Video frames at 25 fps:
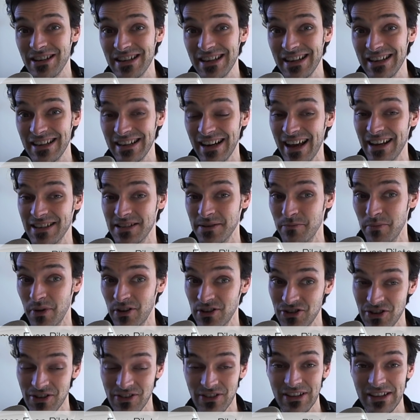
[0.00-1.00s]
and again, it has a
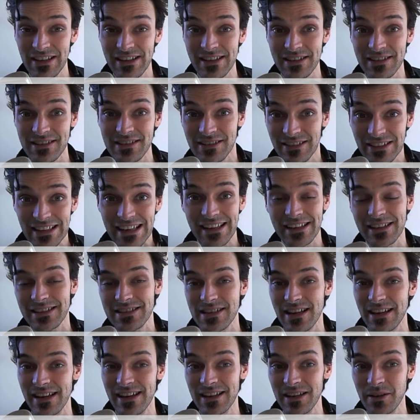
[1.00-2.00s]
bunch of
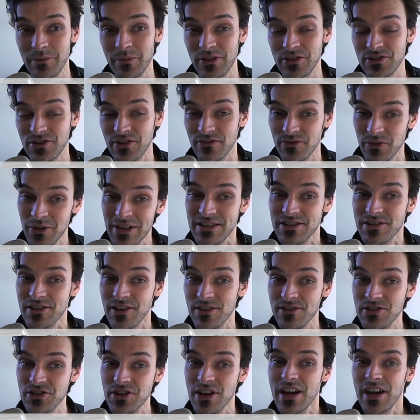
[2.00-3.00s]
links and a bunch of
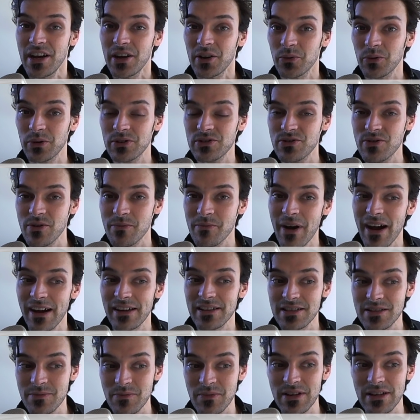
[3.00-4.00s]
research, which
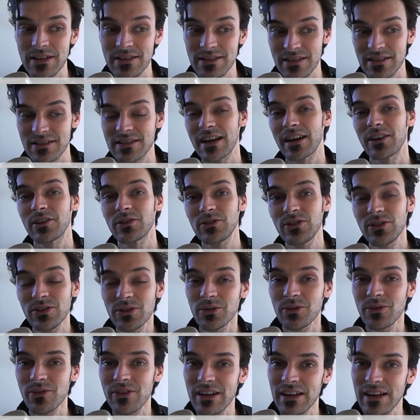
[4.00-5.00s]
reminds me to tell
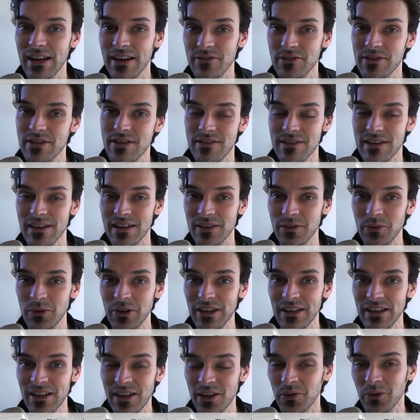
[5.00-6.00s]
you that everything
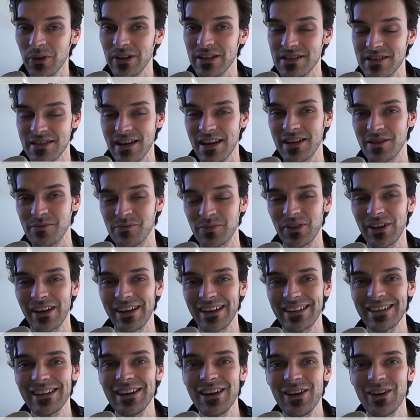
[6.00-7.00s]
we always say and
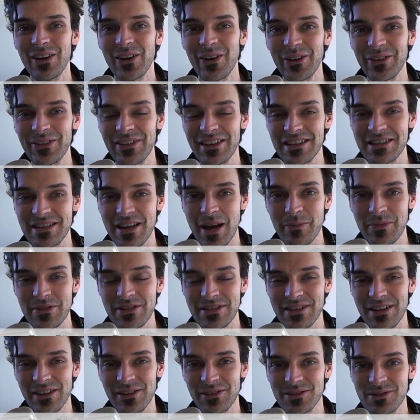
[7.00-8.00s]
play on these
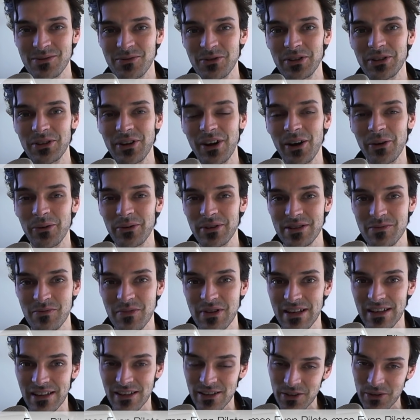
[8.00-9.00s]
episodes will always
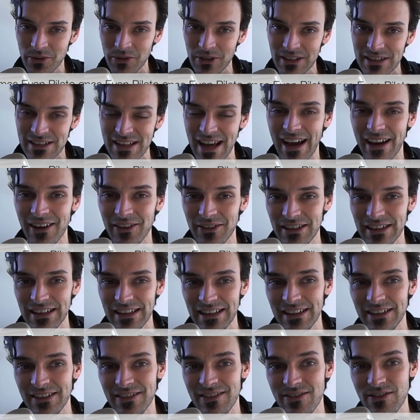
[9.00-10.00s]
be included down
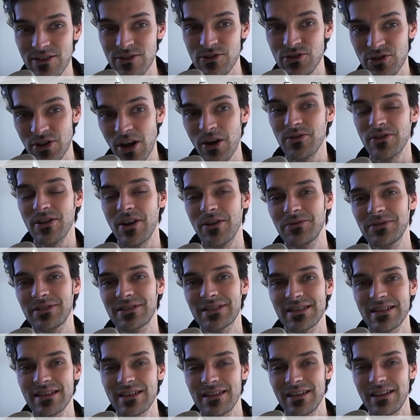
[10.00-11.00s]
in the show
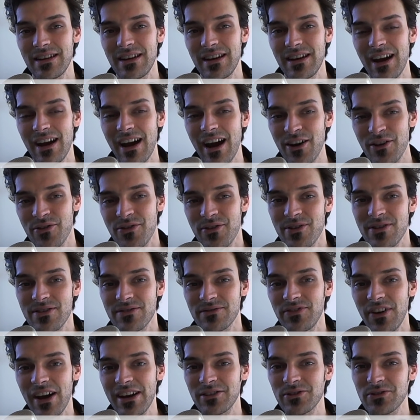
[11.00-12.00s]
notes. Our third
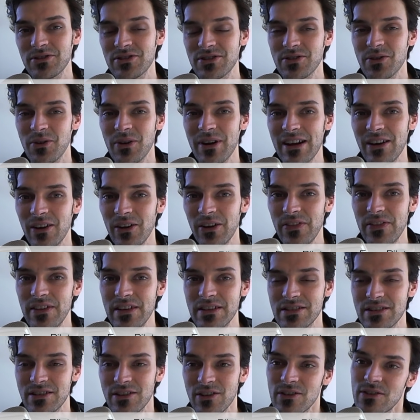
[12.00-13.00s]
and final story on
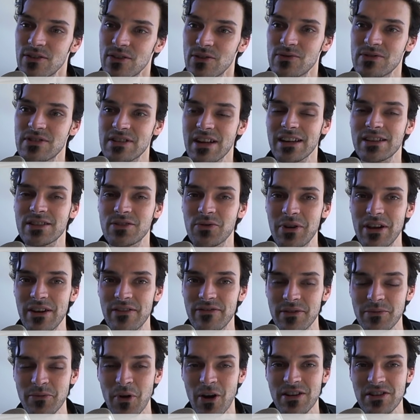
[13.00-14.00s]
this Good News Next Week
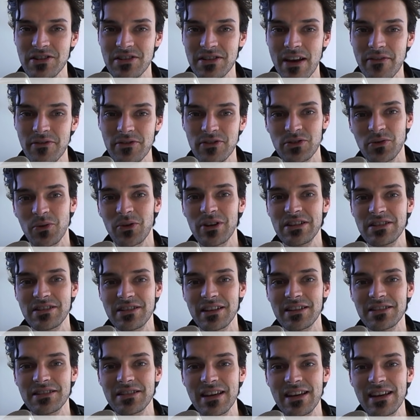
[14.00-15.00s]
for March 7th,
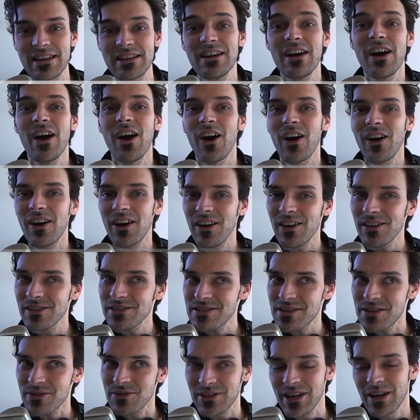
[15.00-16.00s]
2016,
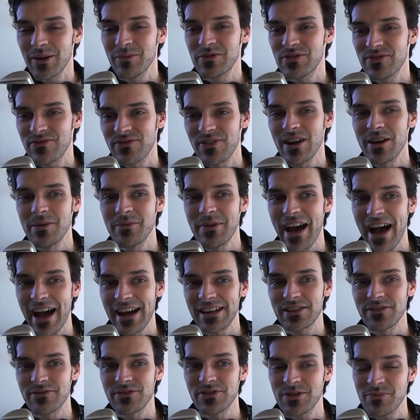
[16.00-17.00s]
also comes from
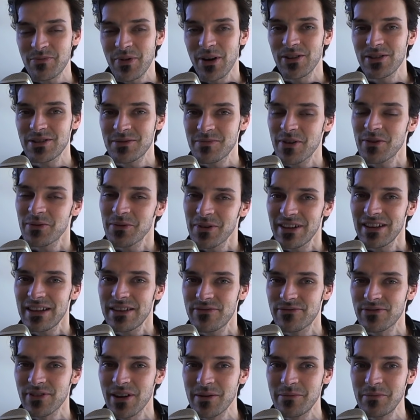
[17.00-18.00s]
Activist Post, but really
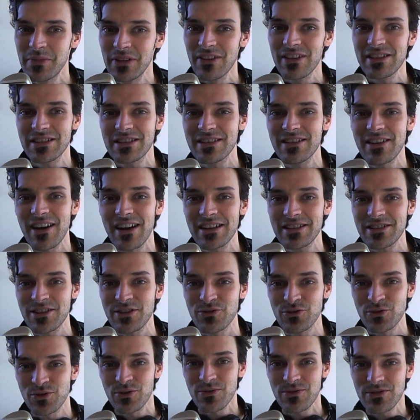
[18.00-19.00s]
from Melissa Dykes
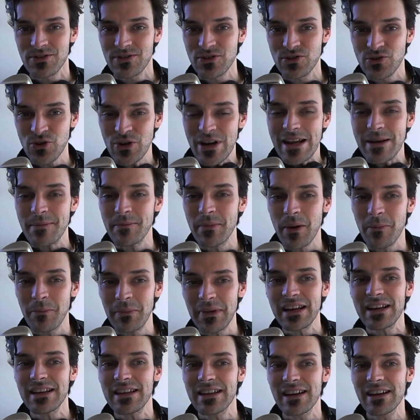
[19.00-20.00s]
at Truth Stream
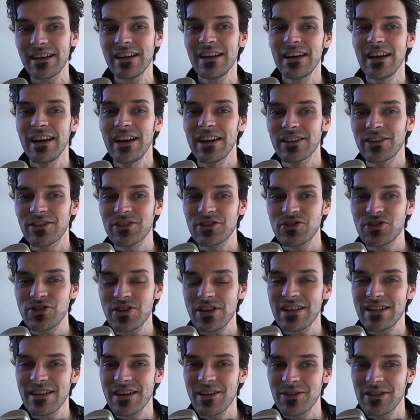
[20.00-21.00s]
Media, because
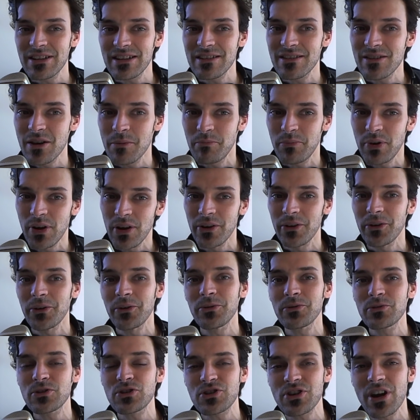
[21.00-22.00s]
she noted the
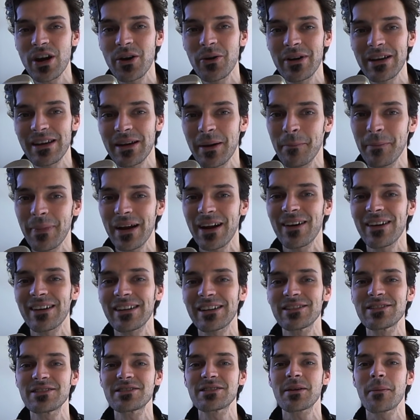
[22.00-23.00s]
poll showing
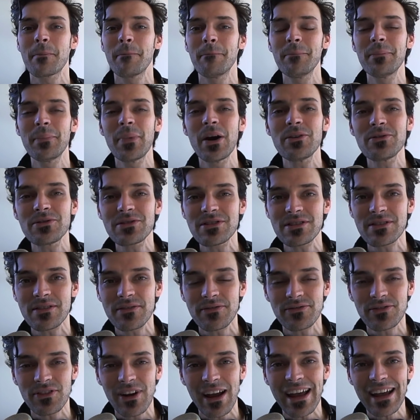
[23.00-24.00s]
Americans most
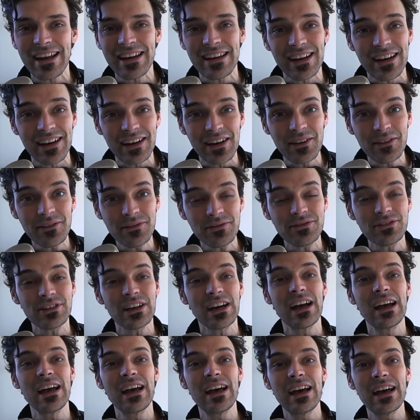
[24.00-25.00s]
afraid of
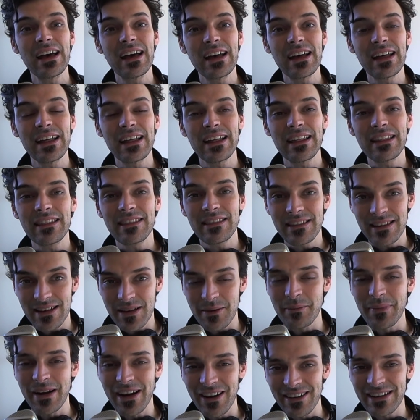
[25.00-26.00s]
the
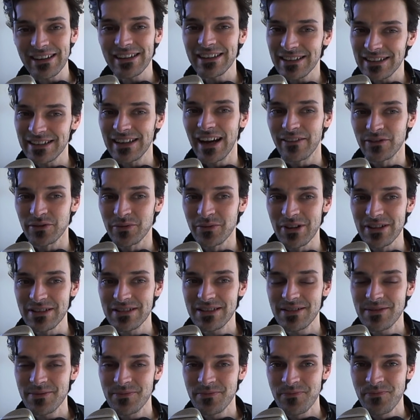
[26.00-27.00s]
American
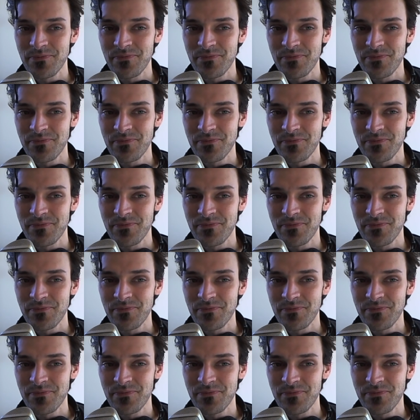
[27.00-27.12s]
government.